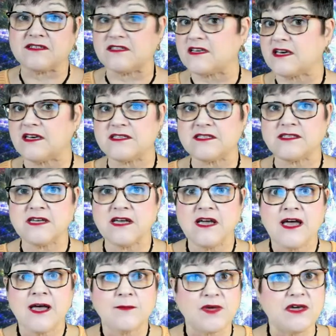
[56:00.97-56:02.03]
of this,
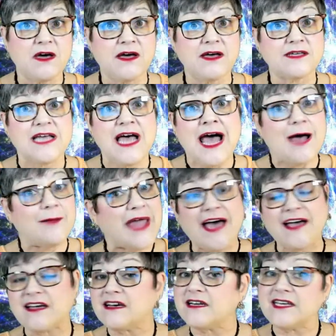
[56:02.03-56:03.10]
because I'm
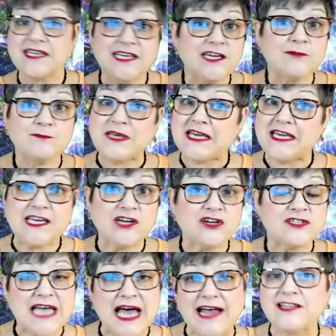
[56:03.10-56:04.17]
not going to be here
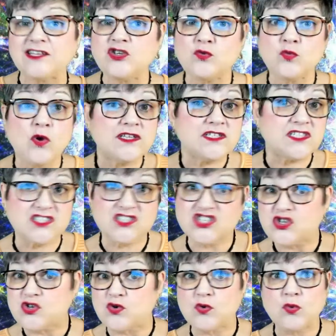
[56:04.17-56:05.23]
telling you what to
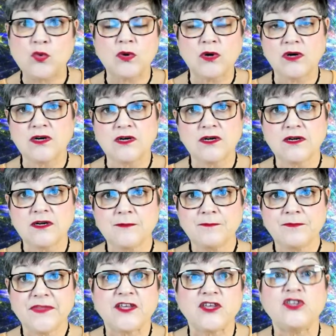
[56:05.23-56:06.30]
do.
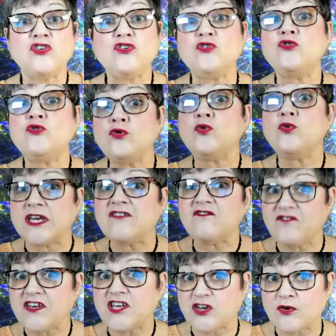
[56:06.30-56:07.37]
You can
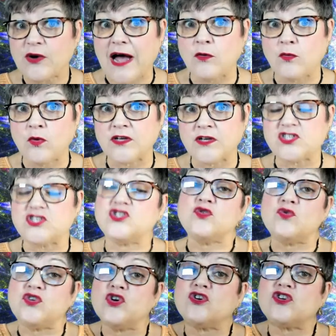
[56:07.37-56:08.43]
figure out what to do.
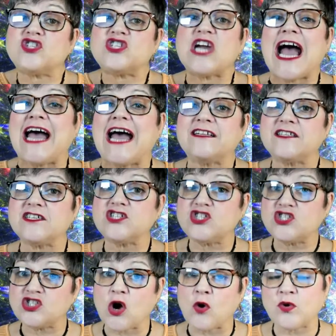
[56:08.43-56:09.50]
Your child is
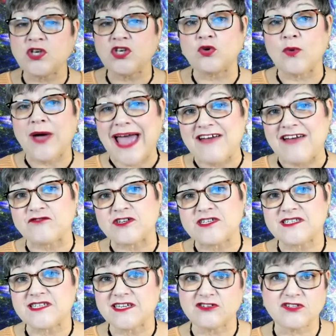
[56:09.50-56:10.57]
showing you every
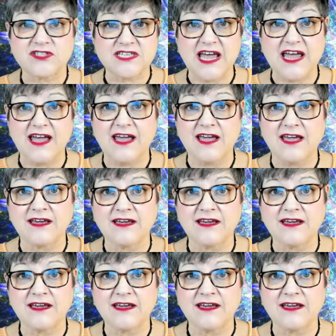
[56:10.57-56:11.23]
single day